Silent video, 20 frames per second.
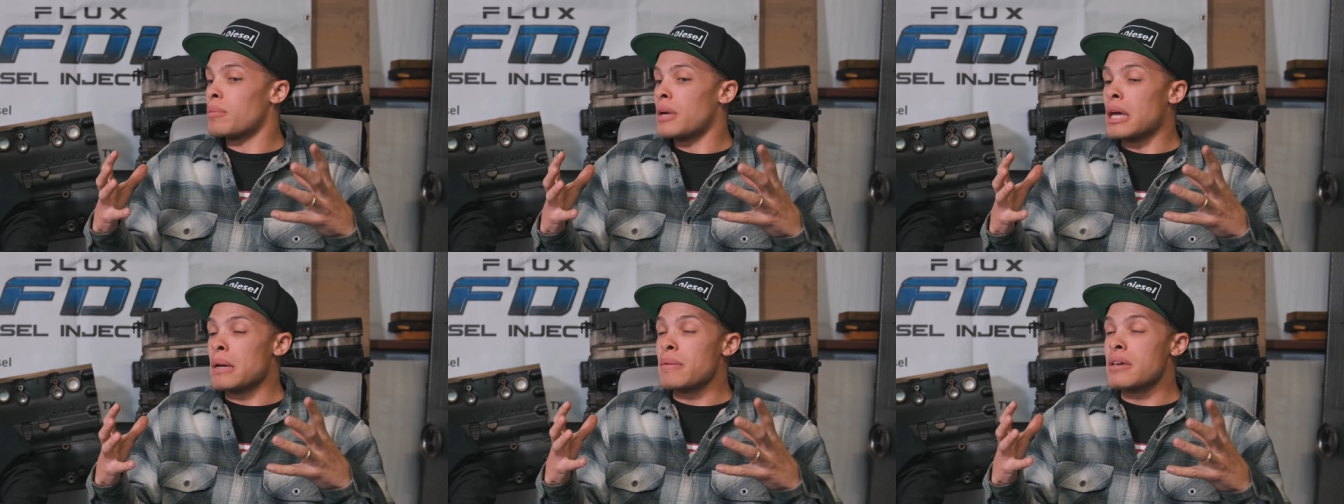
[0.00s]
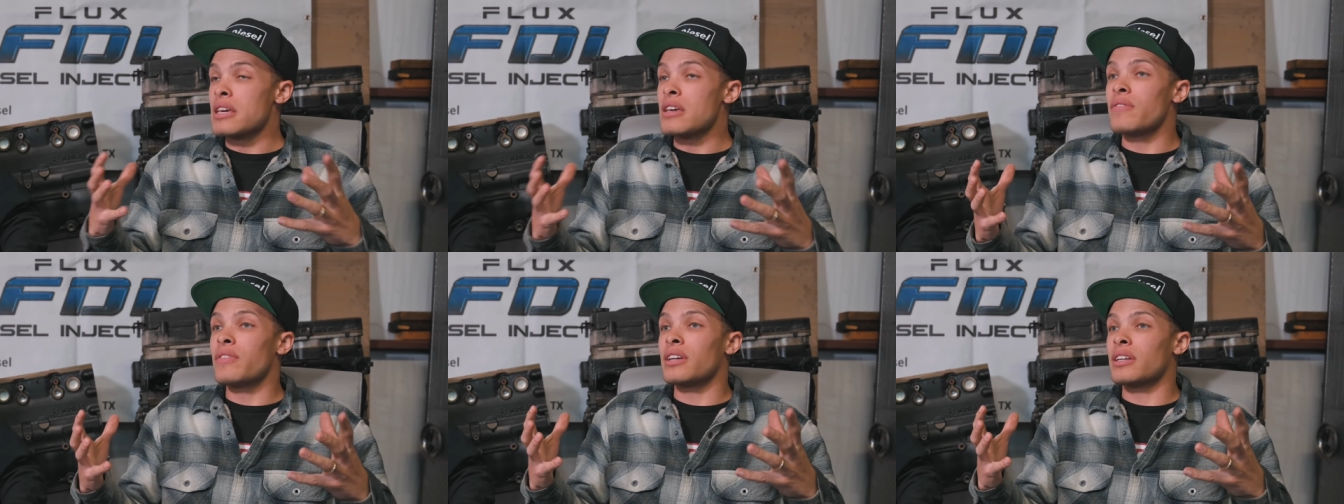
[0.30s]
Maybe
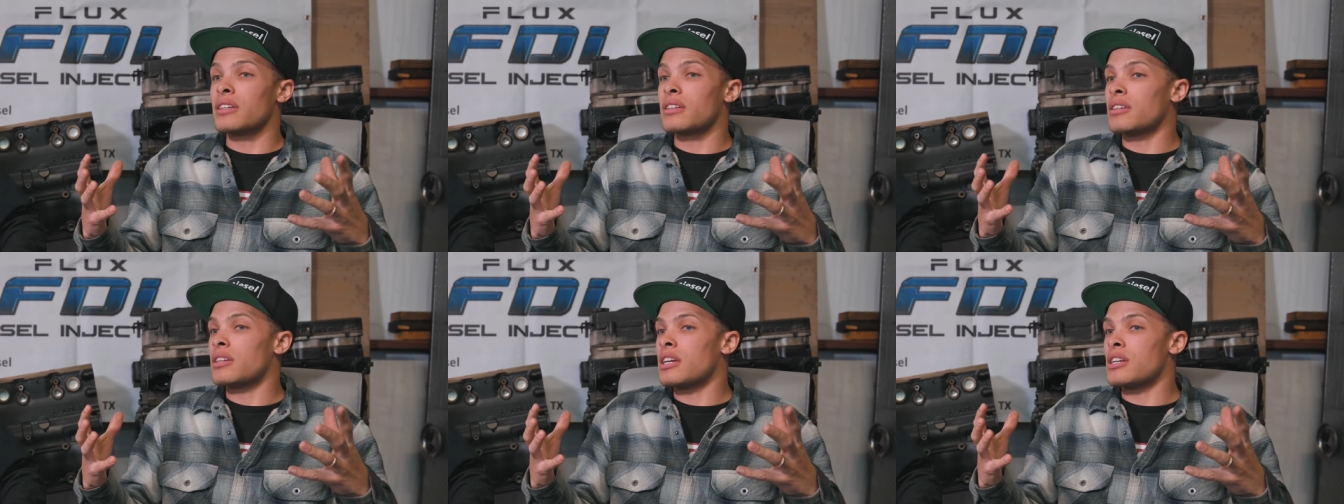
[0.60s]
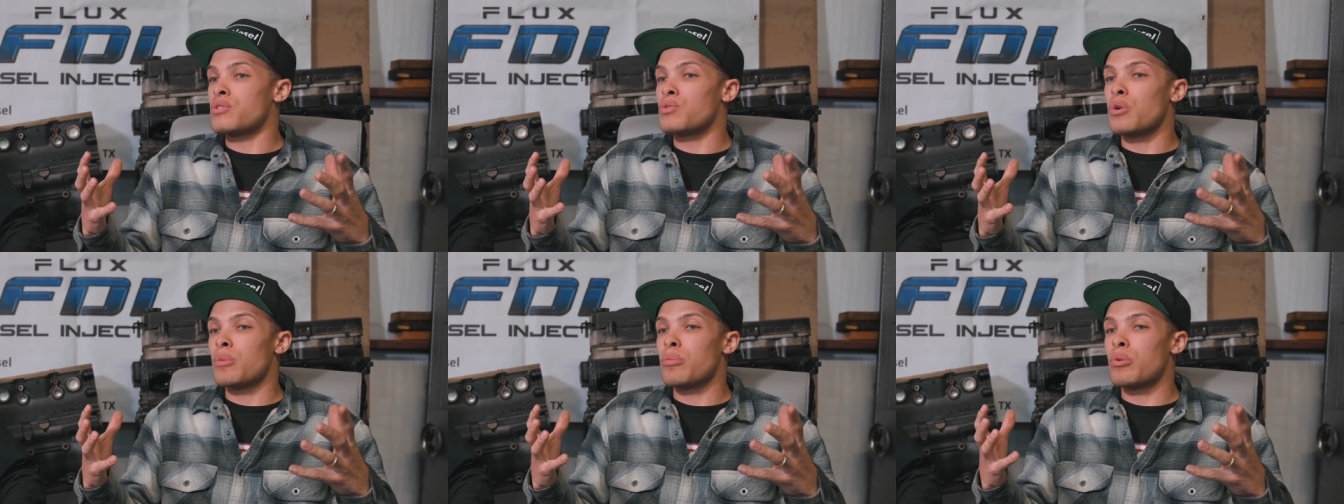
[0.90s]
even
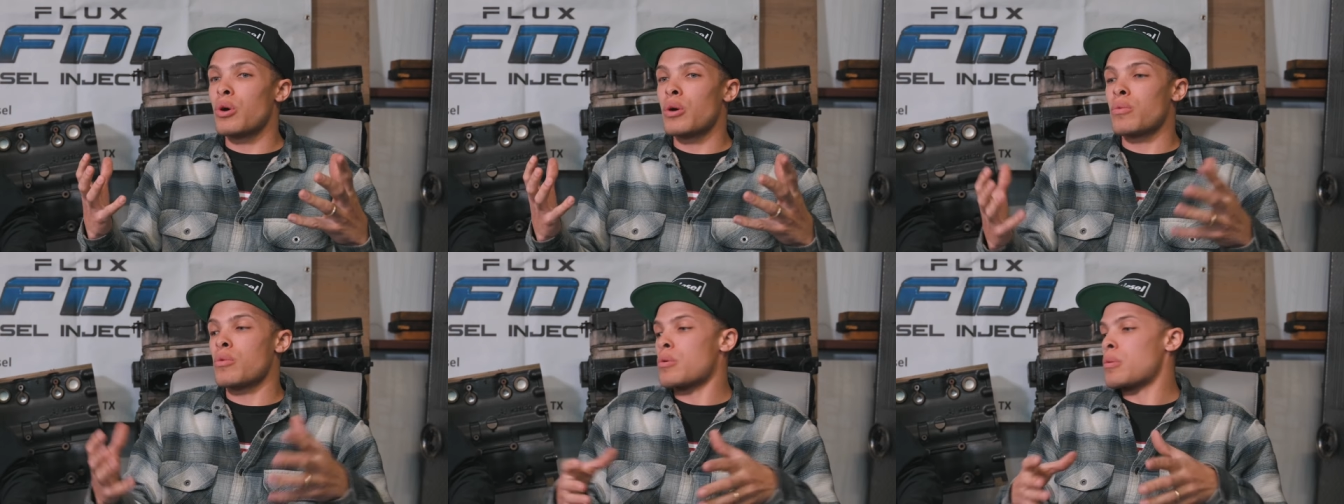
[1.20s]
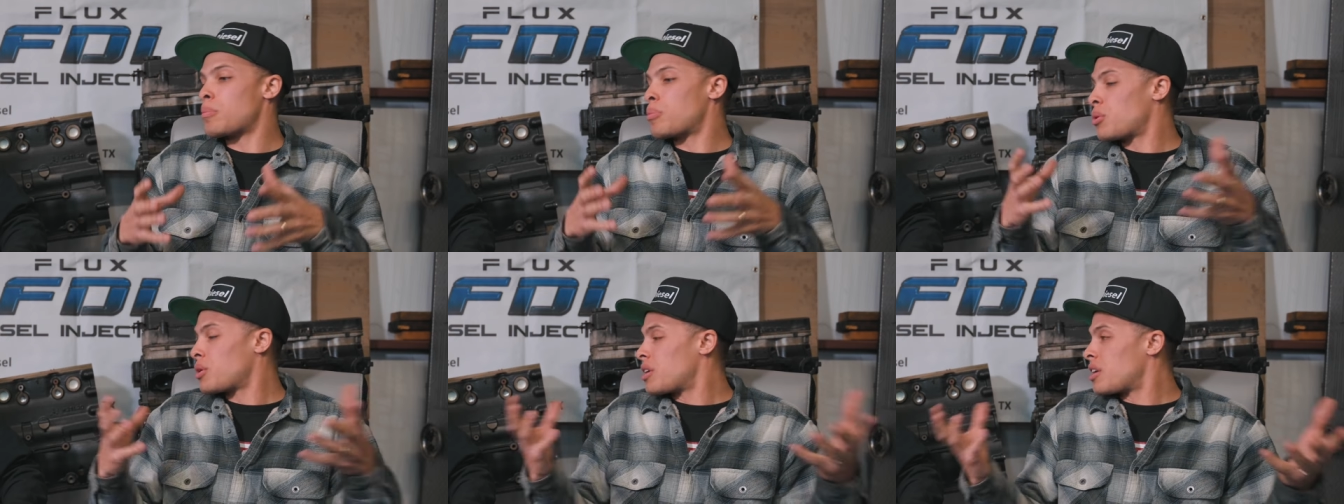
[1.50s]
get to a point where
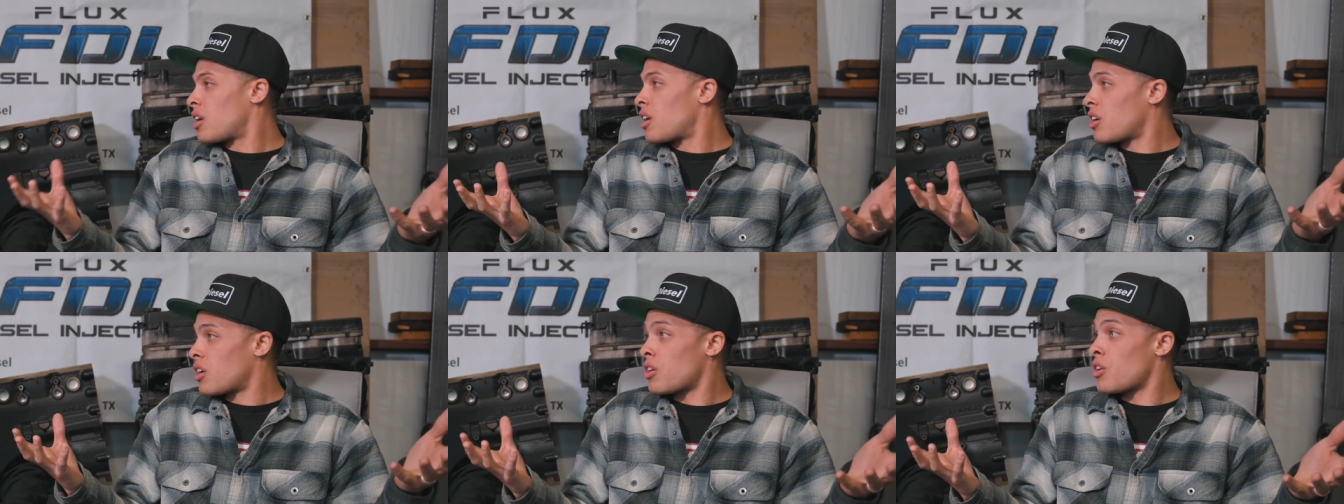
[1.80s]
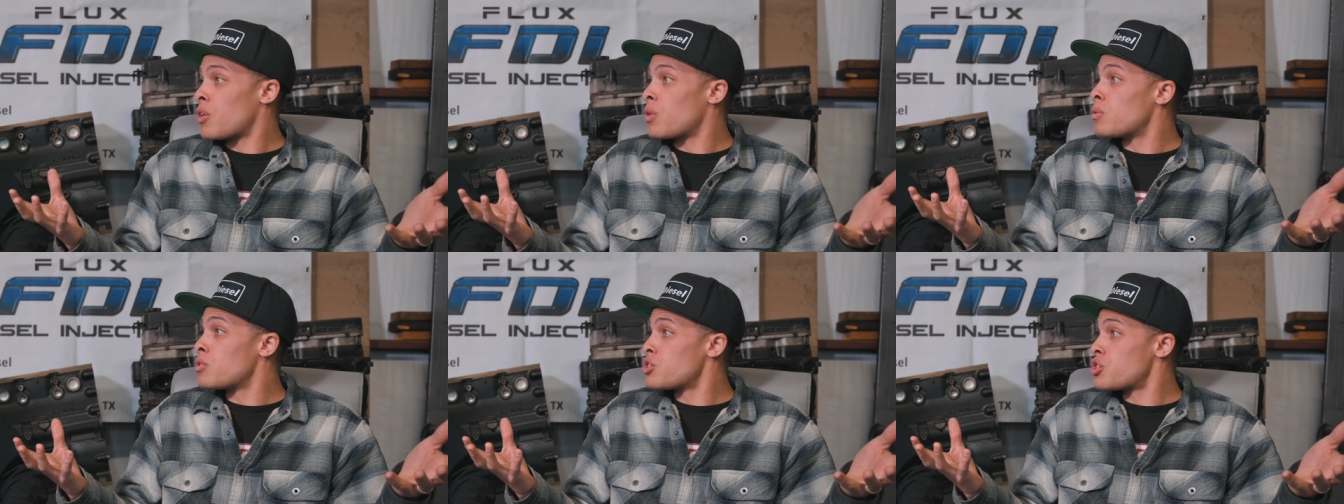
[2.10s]
we're putting on
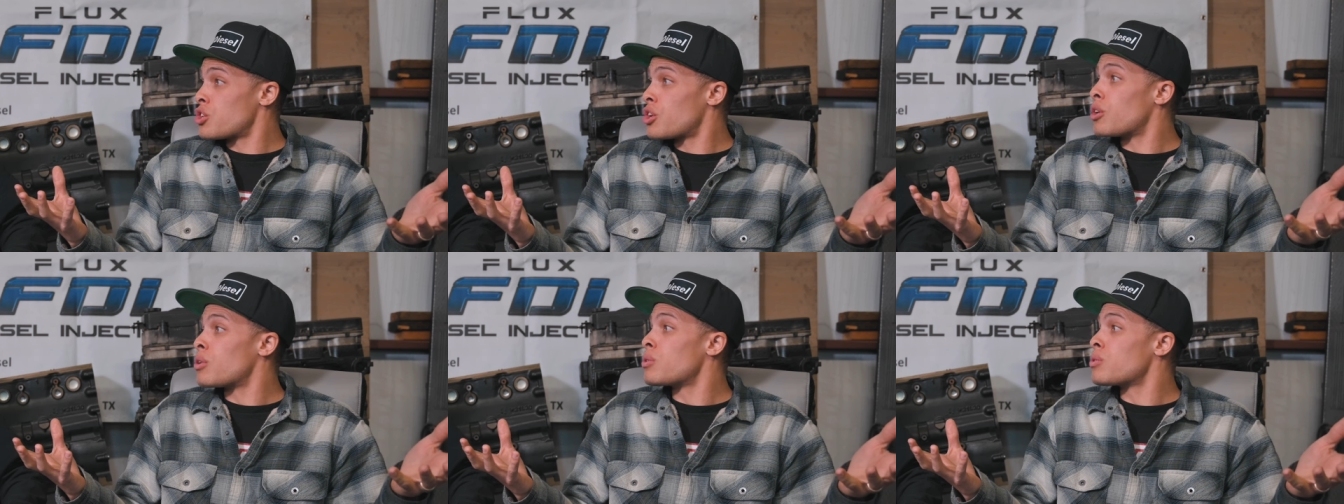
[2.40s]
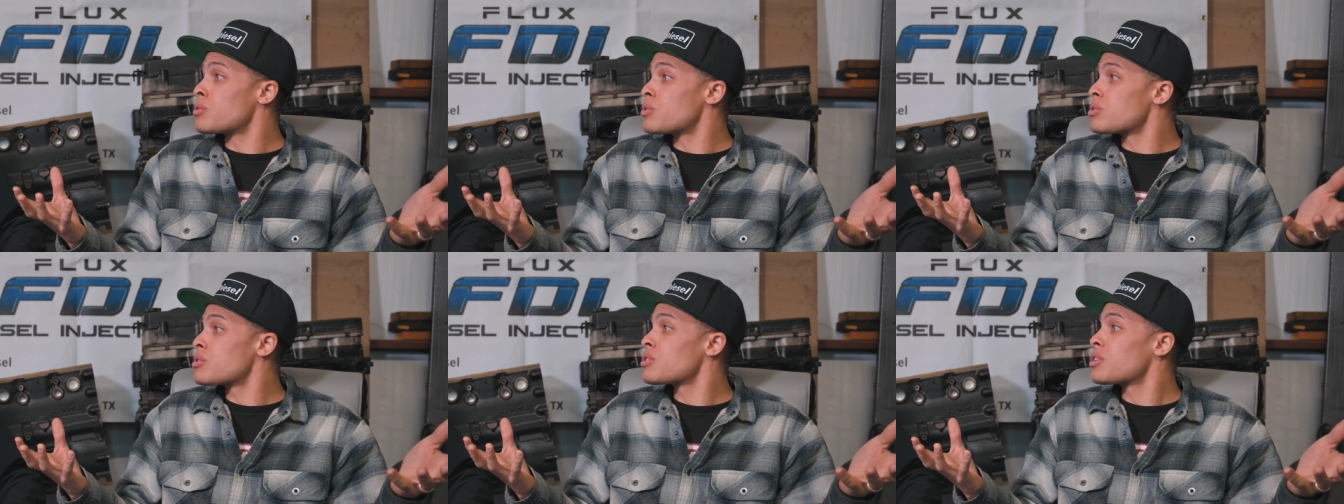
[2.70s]
our own
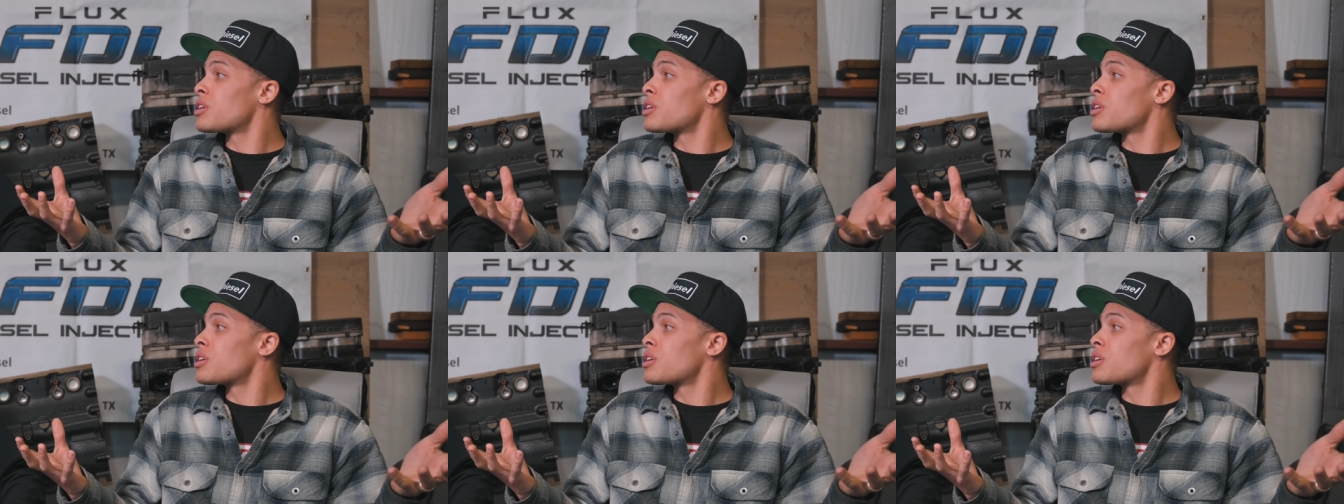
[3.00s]
shows